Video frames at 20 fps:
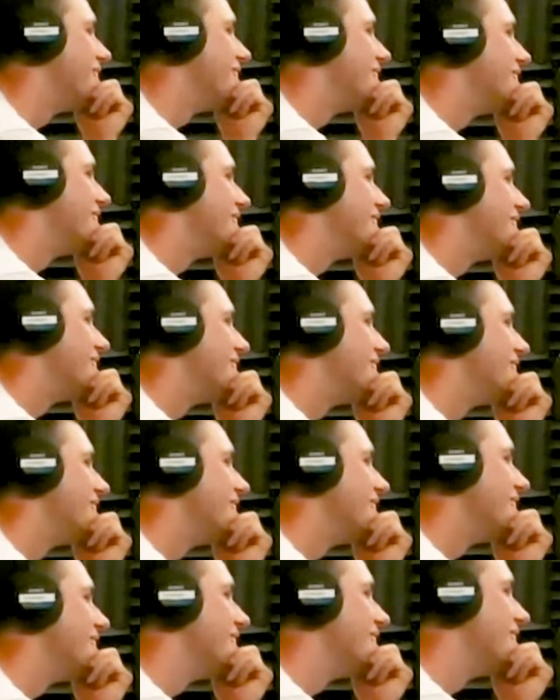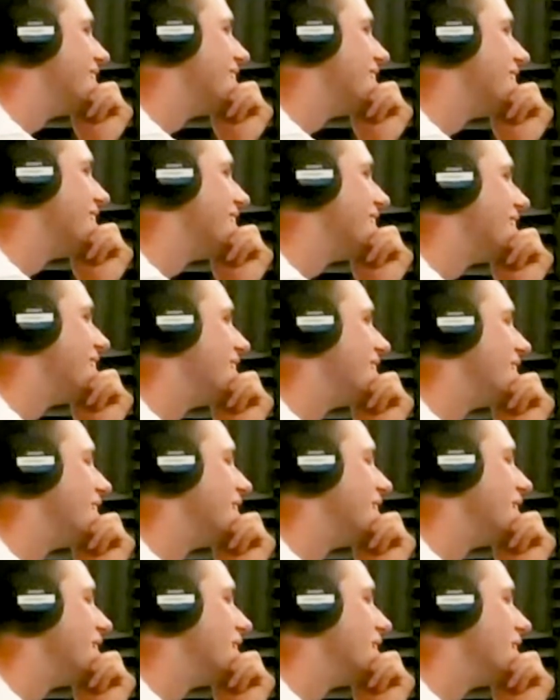
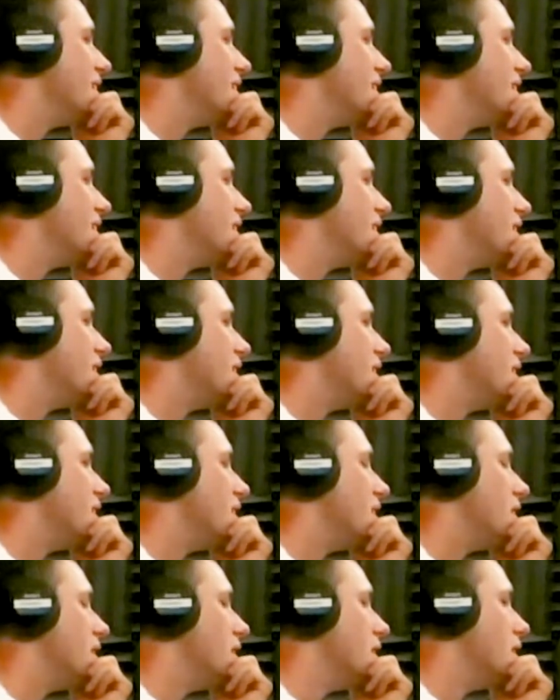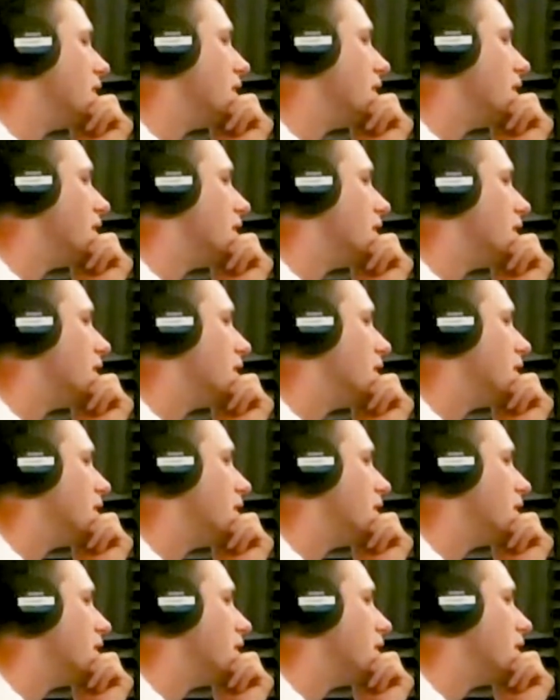
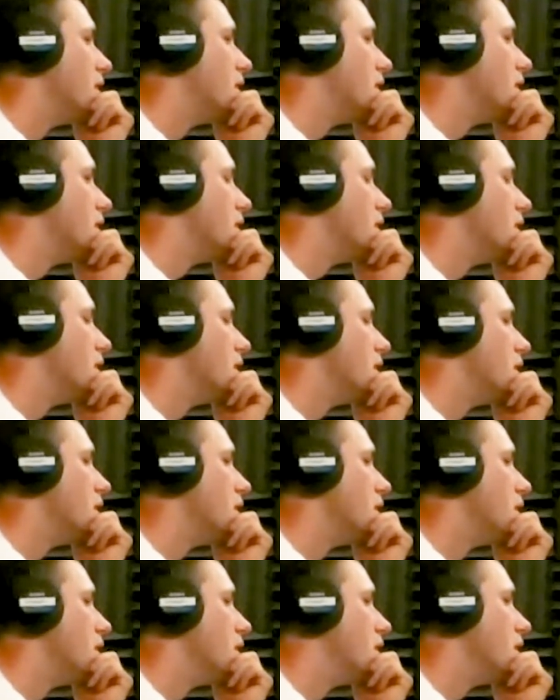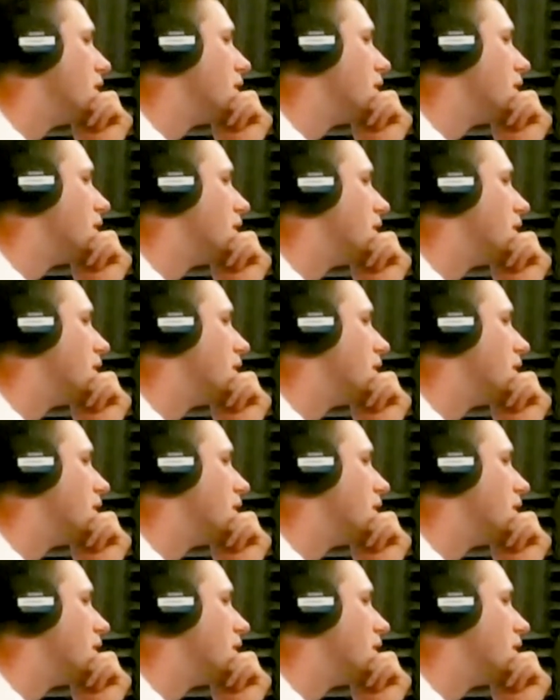The person shown says nothing.